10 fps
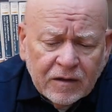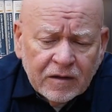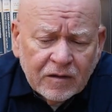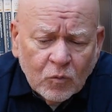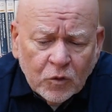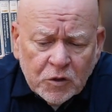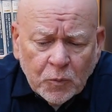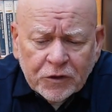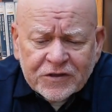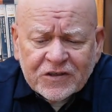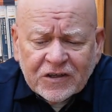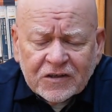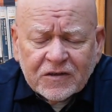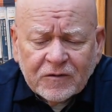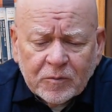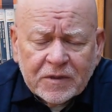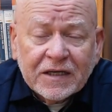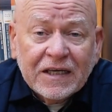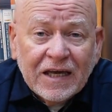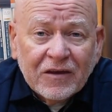When you put six of them
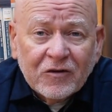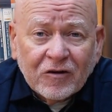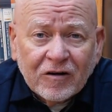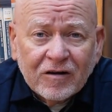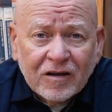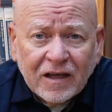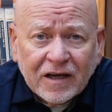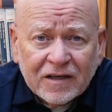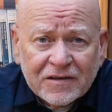together, like I